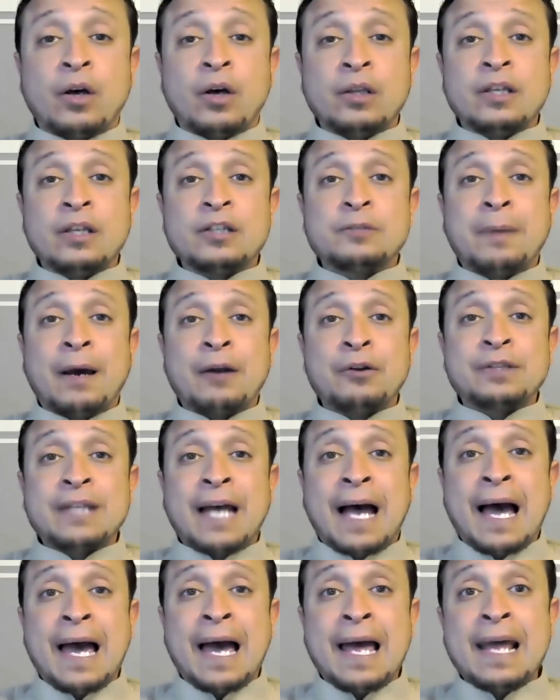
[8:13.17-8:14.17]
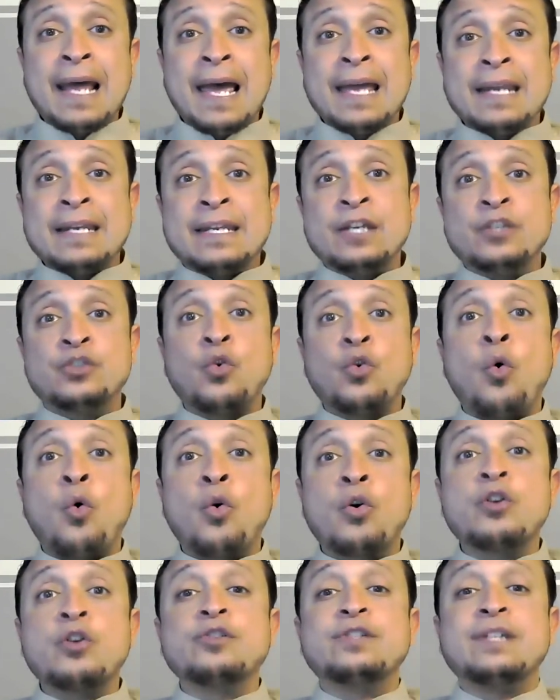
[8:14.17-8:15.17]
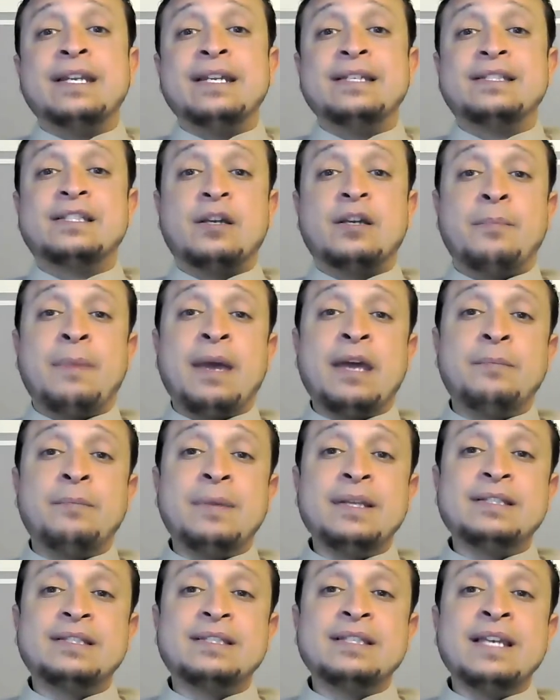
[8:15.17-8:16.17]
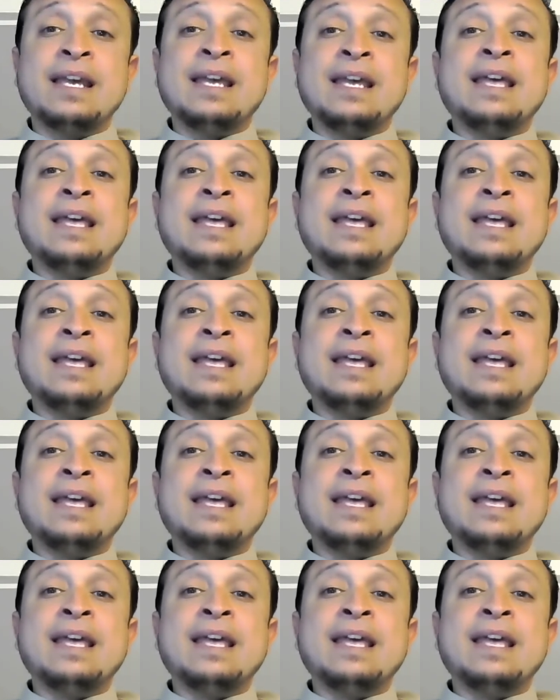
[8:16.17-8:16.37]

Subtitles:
Allah subhanahu wa ta'ala and his orders and his commandments,